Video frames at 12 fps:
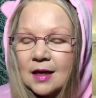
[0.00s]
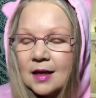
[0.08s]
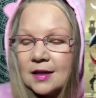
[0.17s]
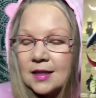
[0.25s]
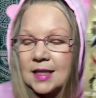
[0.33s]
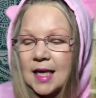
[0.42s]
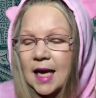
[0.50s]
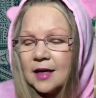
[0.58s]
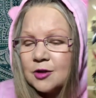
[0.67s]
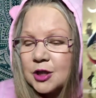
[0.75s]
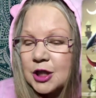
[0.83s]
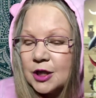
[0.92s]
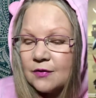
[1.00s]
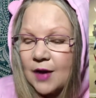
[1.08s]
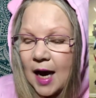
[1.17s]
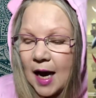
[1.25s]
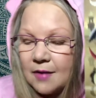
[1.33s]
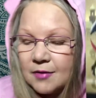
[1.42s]
this energy of
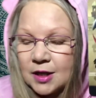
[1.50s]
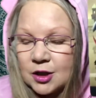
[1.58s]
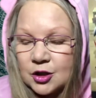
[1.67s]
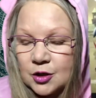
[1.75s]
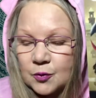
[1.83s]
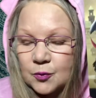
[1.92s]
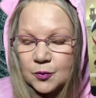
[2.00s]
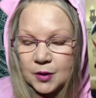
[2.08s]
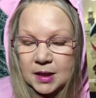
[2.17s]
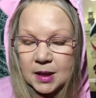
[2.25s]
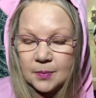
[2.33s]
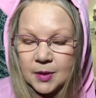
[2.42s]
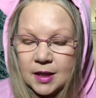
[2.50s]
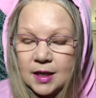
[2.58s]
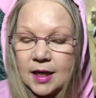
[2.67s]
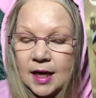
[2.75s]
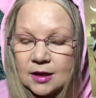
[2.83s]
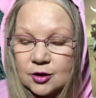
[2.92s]
having to really be
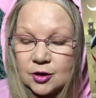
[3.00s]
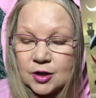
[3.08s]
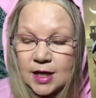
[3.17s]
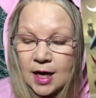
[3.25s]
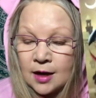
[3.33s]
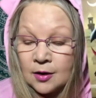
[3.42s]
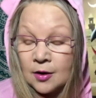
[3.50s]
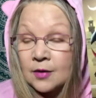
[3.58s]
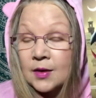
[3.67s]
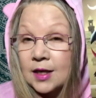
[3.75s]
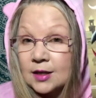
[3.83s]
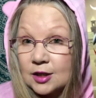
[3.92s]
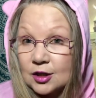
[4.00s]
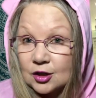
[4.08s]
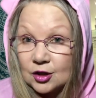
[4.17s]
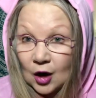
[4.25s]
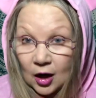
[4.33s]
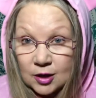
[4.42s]
the entertainer. That is
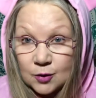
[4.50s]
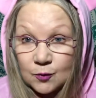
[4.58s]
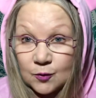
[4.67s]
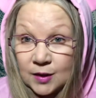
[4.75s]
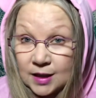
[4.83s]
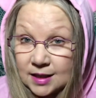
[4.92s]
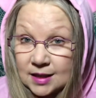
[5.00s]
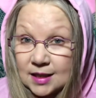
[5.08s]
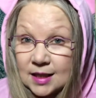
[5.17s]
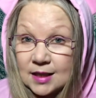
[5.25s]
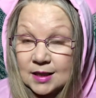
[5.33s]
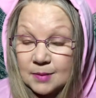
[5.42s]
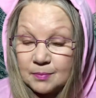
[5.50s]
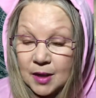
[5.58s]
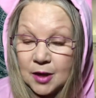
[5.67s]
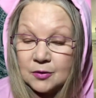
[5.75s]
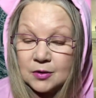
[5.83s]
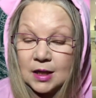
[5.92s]
not what this is
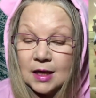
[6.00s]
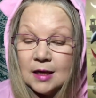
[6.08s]
about.